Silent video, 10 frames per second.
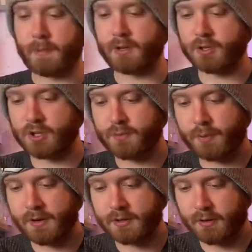just
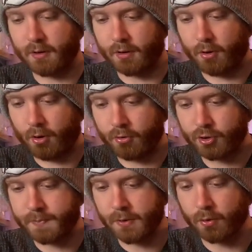expressing an
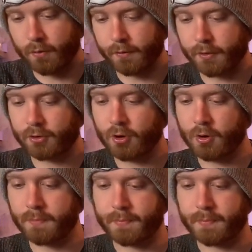orange peel over the top.